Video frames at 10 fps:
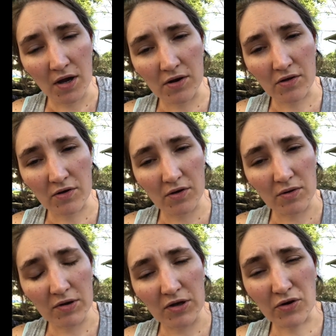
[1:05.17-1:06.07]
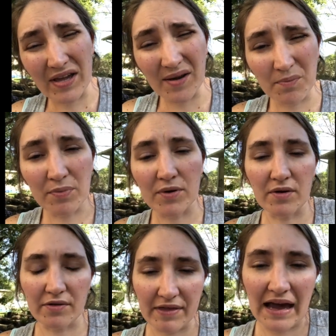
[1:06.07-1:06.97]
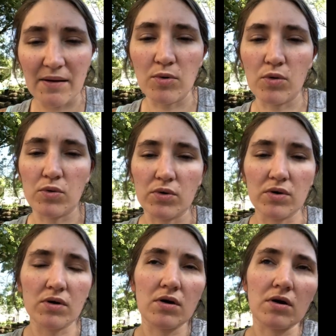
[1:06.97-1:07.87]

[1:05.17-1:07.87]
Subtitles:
your hip or your thigh bone,